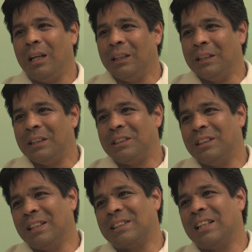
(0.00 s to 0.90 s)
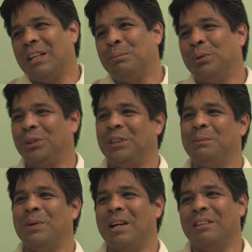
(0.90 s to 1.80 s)
And then to the next guy and pushed
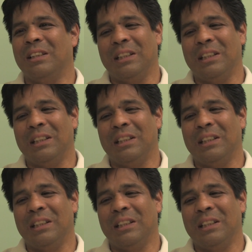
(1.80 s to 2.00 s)
him around.